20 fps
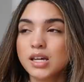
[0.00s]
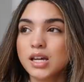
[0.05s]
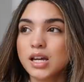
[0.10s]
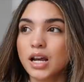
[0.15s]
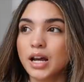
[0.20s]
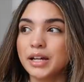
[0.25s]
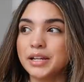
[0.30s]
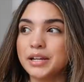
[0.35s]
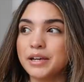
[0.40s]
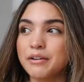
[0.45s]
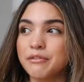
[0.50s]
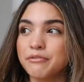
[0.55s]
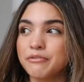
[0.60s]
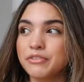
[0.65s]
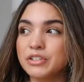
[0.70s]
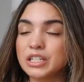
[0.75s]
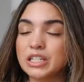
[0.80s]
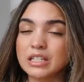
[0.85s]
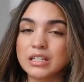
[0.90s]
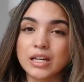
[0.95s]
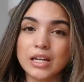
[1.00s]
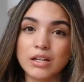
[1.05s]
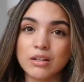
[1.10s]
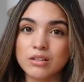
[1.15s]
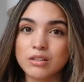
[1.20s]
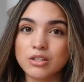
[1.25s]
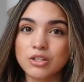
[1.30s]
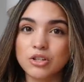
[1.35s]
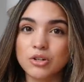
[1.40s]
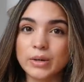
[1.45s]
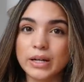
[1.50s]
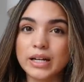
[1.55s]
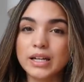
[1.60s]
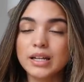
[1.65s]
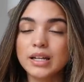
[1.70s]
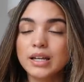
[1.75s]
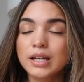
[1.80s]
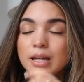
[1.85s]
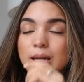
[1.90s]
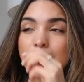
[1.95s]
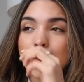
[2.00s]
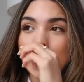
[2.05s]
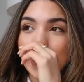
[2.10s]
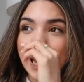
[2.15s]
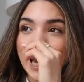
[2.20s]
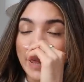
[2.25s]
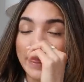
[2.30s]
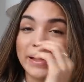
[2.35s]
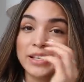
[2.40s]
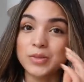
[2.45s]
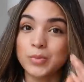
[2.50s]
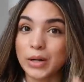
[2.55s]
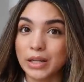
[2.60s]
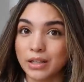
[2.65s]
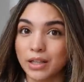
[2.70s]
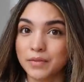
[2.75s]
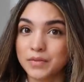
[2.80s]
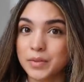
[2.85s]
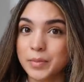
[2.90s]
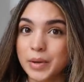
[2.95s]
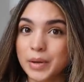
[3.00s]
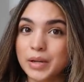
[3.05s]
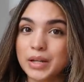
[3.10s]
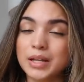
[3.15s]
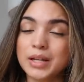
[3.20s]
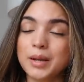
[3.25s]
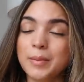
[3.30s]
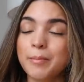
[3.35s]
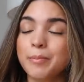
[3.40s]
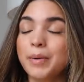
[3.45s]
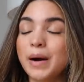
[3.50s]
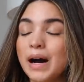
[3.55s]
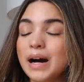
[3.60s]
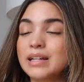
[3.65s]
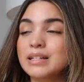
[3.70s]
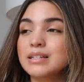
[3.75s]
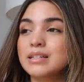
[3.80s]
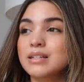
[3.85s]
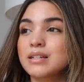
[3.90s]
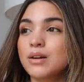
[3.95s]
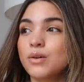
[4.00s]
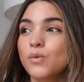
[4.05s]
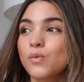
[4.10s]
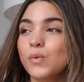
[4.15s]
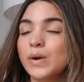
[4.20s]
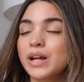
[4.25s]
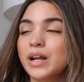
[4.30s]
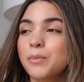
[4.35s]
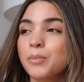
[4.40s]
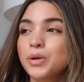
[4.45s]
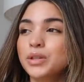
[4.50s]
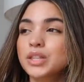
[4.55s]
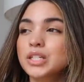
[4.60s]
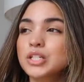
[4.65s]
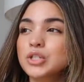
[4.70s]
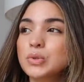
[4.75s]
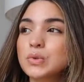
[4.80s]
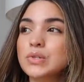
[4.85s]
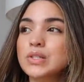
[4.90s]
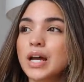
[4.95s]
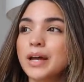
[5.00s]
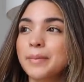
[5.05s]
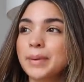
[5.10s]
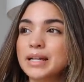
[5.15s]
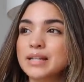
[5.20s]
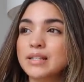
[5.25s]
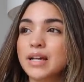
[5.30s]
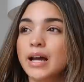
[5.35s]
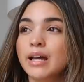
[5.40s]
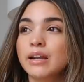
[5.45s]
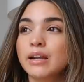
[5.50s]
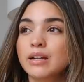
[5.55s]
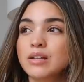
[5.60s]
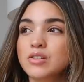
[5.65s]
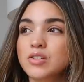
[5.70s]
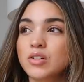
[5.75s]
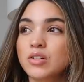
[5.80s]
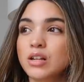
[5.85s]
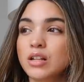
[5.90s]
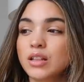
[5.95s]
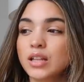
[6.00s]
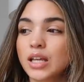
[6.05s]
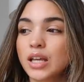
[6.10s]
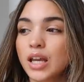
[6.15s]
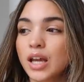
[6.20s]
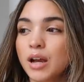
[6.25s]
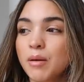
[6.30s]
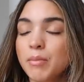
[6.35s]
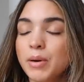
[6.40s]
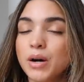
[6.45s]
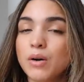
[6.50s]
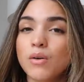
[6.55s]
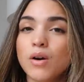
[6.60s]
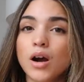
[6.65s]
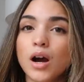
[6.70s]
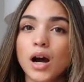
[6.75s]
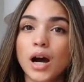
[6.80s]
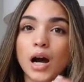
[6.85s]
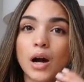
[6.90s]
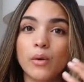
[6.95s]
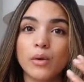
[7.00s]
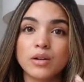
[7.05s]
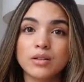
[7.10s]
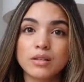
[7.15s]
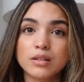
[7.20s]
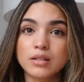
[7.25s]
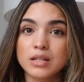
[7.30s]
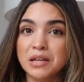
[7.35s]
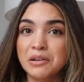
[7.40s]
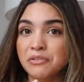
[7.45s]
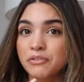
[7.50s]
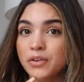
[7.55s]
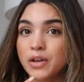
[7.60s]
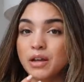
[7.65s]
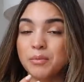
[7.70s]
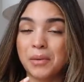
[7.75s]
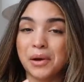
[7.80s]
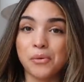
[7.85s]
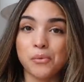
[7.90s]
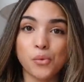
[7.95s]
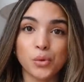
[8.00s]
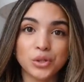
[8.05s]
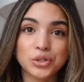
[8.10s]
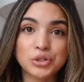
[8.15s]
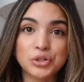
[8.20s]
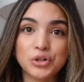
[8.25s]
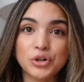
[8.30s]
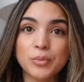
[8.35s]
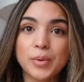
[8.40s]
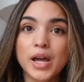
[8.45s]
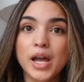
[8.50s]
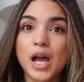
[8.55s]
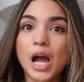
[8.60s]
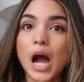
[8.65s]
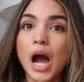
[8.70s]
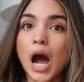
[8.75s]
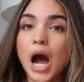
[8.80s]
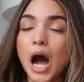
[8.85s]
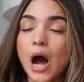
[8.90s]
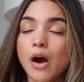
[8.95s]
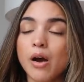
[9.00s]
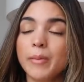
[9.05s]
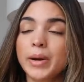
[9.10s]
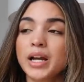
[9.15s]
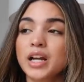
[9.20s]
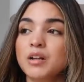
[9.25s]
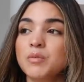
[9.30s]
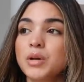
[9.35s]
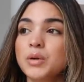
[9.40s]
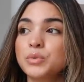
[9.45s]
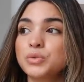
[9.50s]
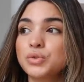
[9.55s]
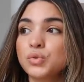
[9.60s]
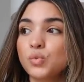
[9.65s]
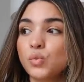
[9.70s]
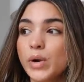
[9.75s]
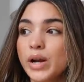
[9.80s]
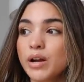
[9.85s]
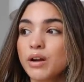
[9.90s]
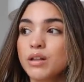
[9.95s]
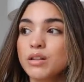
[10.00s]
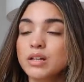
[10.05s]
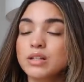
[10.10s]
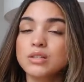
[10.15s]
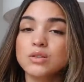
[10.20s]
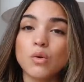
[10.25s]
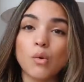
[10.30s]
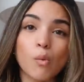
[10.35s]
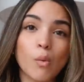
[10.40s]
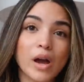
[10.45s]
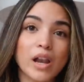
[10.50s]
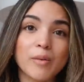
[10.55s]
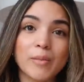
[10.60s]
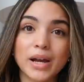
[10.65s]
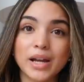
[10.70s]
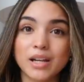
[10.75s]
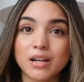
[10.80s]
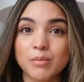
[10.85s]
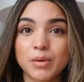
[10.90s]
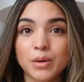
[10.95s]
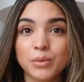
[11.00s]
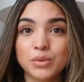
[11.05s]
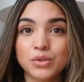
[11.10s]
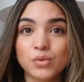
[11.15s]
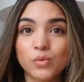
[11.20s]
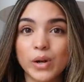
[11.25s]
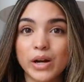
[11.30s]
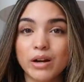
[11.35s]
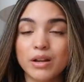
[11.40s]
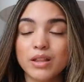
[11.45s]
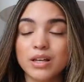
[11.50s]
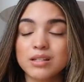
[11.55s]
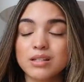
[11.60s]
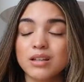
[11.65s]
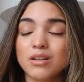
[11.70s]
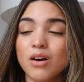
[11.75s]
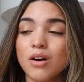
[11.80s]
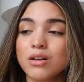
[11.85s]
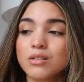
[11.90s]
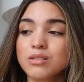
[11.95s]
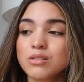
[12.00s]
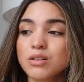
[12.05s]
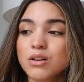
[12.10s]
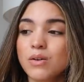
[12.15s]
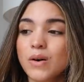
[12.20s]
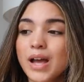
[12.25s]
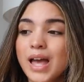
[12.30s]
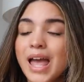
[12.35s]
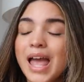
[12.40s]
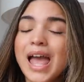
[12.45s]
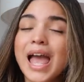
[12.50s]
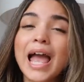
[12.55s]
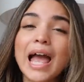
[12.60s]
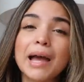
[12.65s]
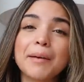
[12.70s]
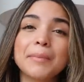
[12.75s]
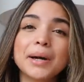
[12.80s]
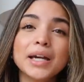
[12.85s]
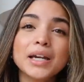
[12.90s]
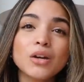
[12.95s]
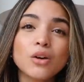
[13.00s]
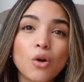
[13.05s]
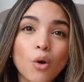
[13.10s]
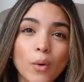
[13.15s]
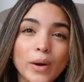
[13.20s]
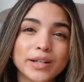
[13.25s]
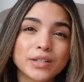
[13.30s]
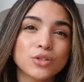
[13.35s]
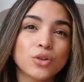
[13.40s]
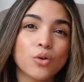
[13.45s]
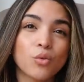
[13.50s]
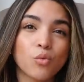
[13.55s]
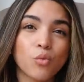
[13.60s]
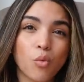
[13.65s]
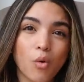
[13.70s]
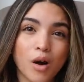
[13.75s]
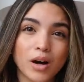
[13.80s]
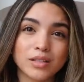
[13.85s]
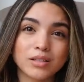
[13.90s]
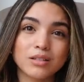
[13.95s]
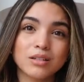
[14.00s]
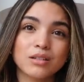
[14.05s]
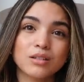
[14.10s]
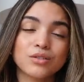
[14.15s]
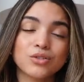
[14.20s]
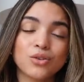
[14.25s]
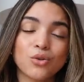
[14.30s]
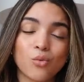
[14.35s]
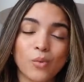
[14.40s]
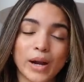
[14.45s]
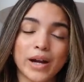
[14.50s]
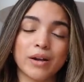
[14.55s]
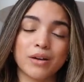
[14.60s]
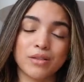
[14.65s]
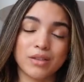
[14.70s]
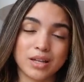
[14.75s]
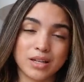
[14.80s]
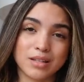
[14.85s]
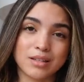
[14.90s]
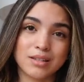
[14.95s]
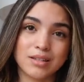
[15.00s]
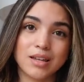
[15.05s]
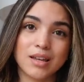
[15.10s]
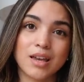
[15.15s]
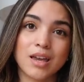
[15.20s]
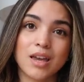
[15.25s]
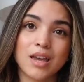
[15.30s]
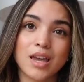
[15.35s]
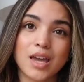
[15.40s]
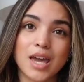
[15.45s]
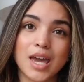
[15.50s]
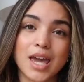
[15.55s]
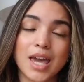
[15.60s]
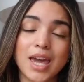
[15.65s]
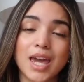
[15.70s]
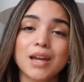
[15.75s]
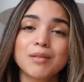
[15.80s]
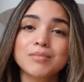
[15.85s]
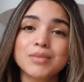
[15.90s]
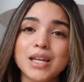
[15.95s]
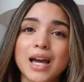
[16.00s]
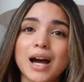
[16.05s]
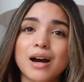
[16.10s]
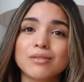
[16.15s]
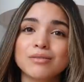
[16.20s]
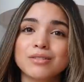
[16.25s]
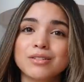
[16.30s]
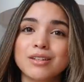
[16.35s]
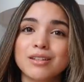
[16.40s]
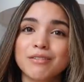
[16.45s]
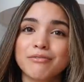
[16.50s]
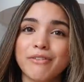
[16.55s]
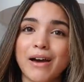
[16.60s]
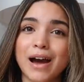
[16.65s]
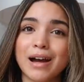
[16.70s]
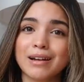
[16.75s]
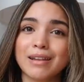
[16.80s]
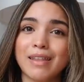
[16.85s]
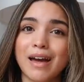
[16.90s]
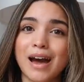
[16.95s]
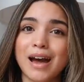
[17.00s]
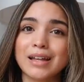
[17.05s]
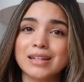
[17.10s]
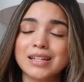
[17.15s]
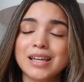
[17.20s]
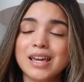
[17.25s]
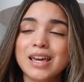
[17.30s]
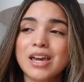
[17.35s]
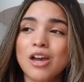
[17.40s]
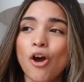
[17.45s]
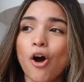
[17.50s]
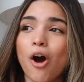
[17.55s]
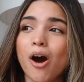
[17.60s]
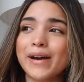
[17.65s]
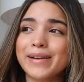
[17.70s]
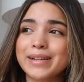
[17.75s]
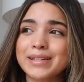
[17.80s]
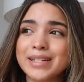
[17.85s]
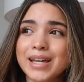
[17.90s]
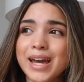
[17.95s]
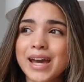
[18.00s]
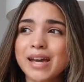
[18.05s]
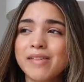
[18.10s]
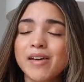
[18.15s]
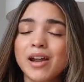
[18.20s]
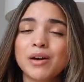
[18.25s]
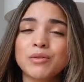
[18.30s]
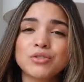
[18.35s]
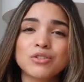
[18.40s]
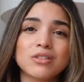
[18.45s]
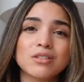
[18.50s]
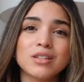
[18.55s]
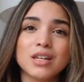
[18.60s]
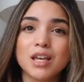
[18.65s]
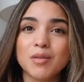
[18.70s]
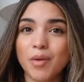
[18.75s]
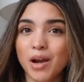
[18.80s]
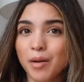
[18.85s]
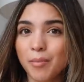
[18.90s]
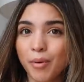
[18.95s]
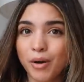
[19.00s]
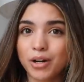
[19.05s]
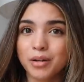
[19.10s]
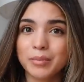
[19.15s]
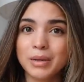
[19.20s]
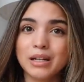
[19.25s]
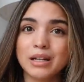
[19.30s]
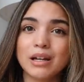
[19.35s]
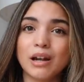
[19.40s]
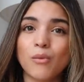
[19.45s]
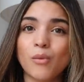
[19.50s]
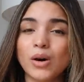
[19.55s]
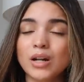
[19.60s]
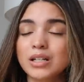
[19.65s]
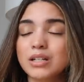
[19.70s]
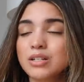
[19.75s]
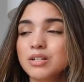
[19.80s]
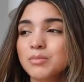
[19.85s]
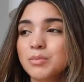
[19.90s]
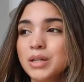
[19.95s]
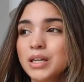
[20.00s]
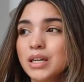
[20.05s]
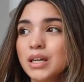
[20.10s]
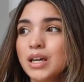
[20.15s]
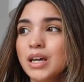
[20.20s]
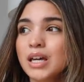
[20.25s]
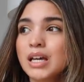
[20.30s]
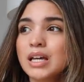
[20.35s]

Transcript: kind of details to it, and that's what I loved about it. But when I put the two side by side and I started thinking about how is this gonna fit in my wardrobe, how am I gonna be able to wear this, when am I gonna be able to wear this, and also, am I going to want to wear this? It came down to the fact that on a day that I was just in my apartment and I wanted to be